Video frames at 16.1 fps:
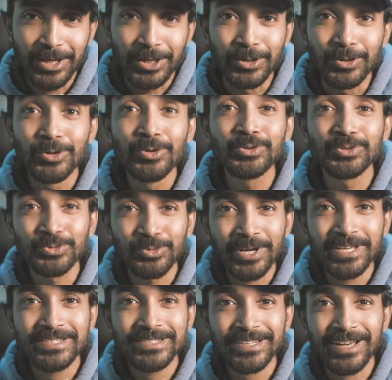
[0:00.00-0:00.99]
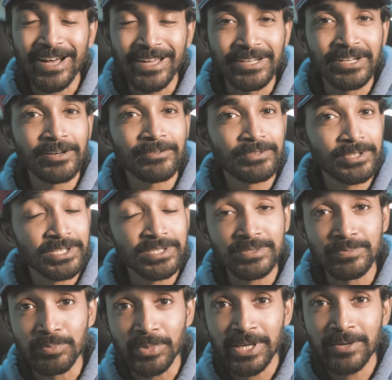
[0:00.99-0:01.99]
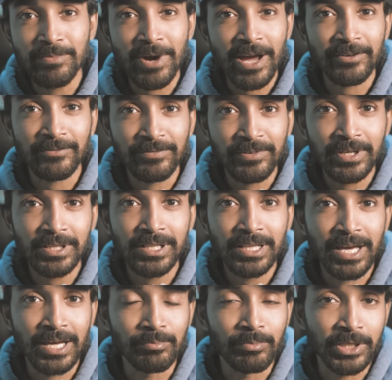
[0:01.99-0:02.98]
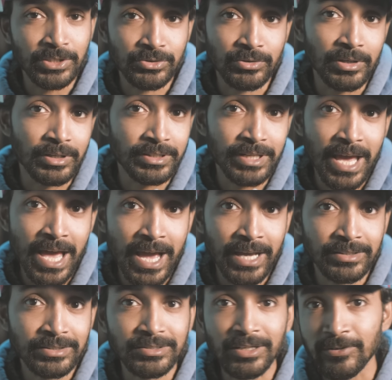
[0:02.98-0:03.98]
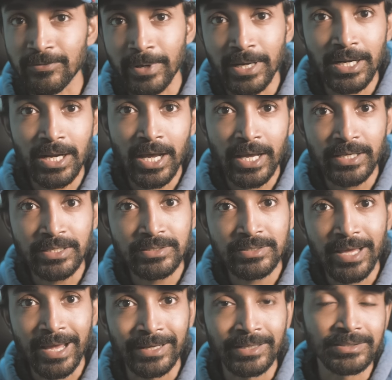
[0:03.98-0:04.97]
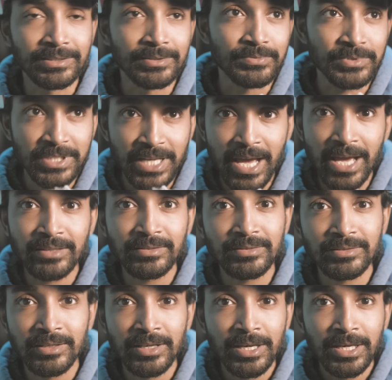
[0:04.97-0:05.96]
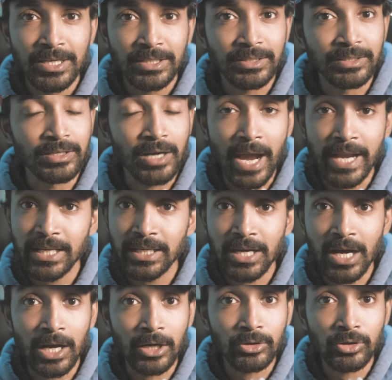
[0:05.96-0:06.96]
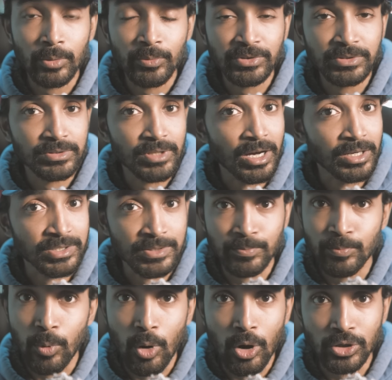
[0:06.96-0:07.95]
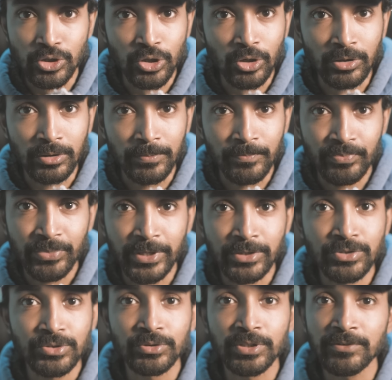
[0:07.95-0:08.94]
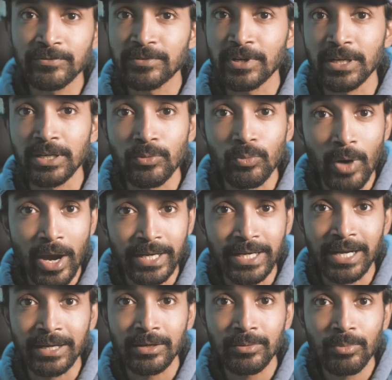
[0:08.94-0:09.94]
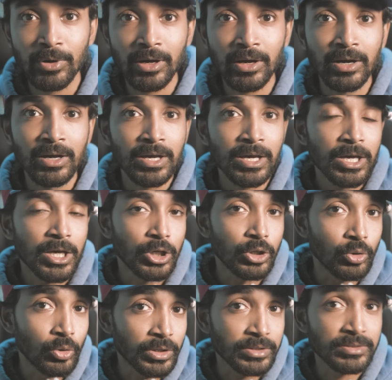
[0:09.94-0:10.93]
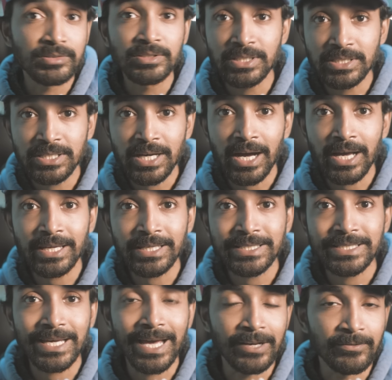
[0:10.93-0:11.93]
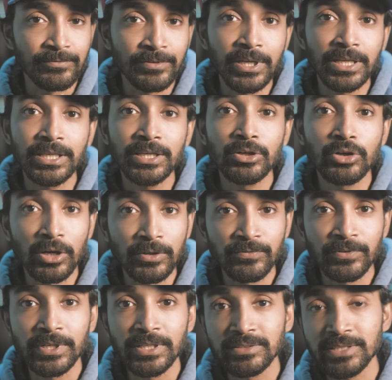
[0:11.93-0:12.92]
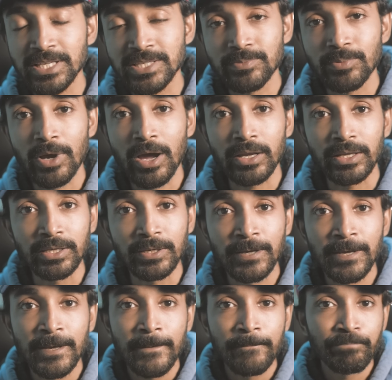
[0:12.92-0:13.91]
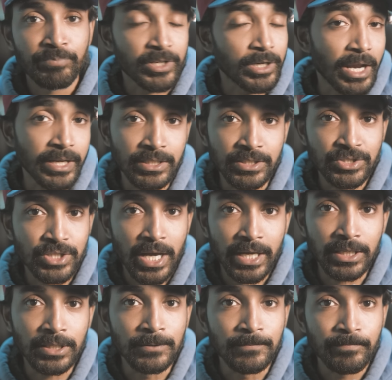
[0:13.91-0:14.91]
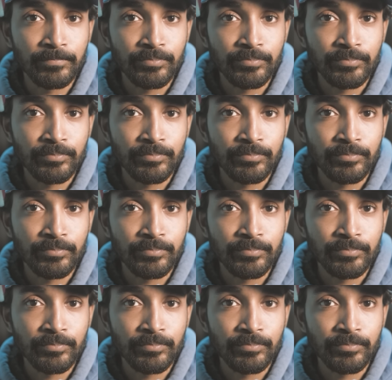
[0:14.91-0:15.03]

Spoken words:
Looks wise, I loved its big bike feel and muscular tank, sharp headlights, aggressive stance. The riding ergonomics are spot on. The touring friendly wide handlebar, lower seat height, and very confidence inspiring riding triangle.